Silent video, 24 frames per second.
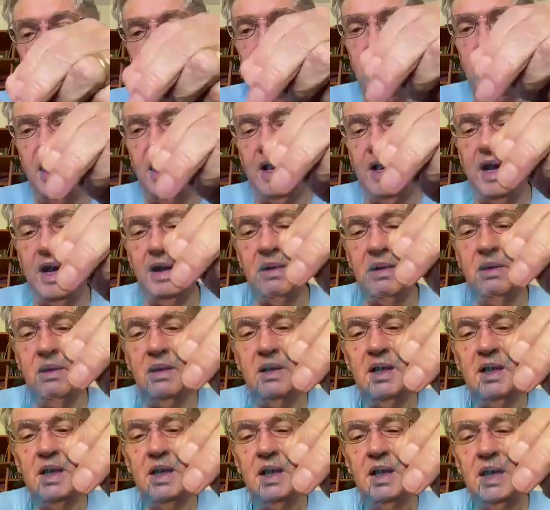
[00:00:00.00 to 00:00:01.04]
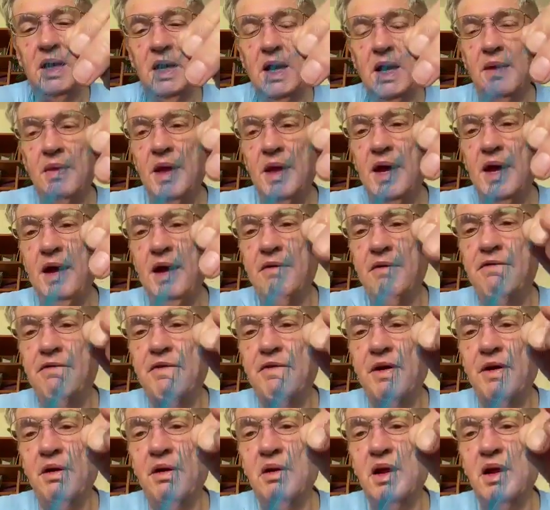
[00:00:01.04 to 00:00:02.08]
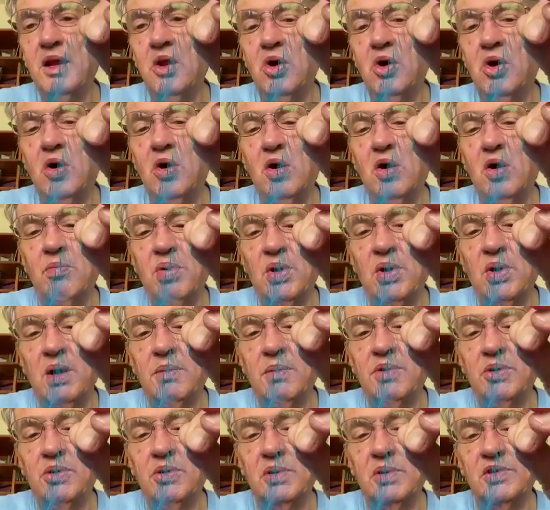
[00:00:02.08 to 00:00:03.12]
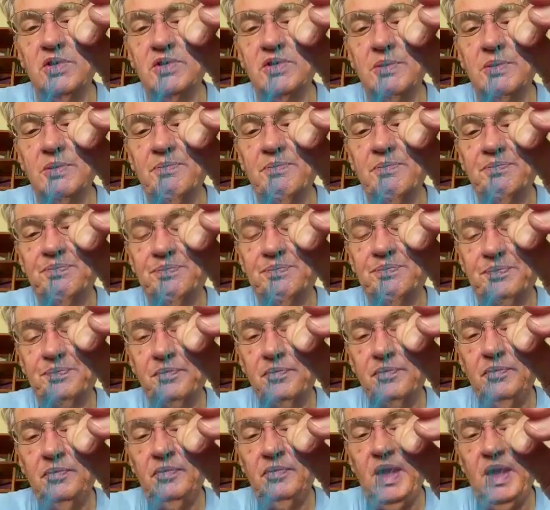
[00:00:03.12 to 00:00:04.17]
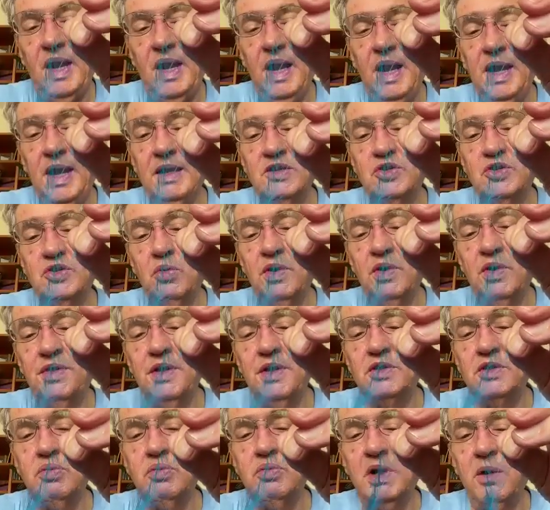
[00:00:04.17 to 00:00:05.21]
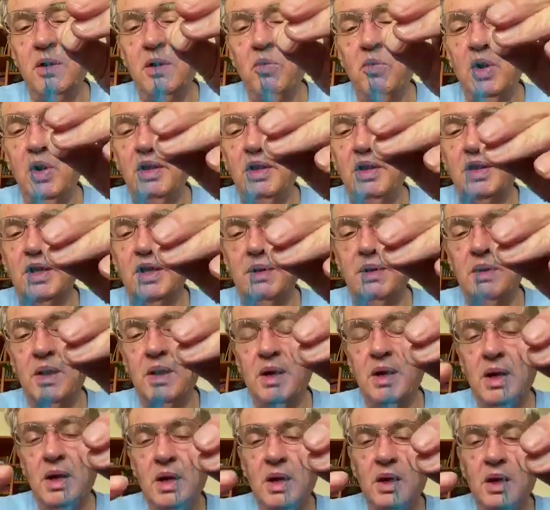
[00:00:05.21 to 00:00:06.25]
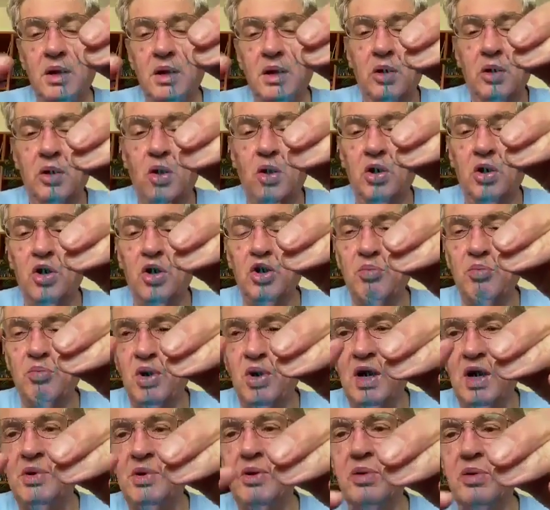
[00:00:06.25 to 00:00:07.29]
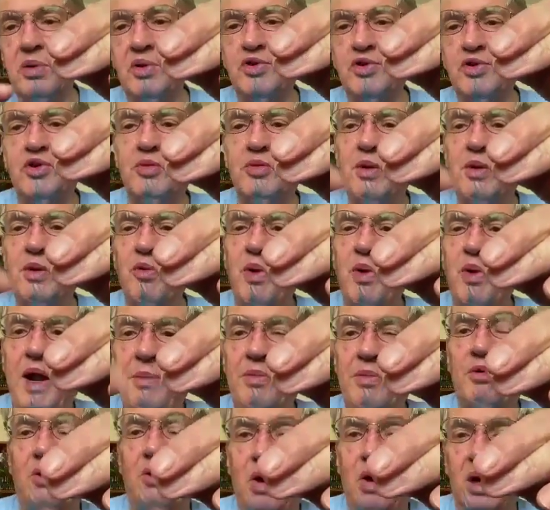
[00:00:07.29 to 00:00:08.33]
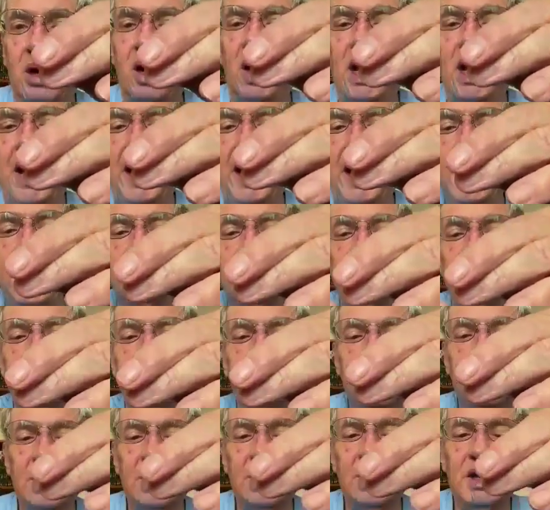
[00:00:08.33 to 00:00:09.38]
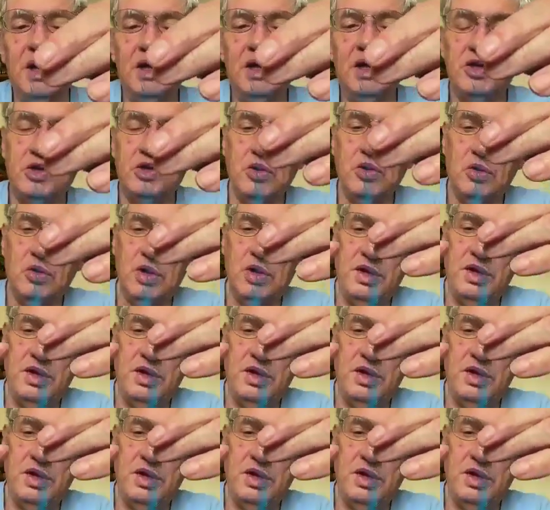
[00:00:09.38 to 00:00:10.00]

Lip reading: saddle hackle. And they have fairly long barbules. And so with this one, I want the longer barbules to be wrapped on last so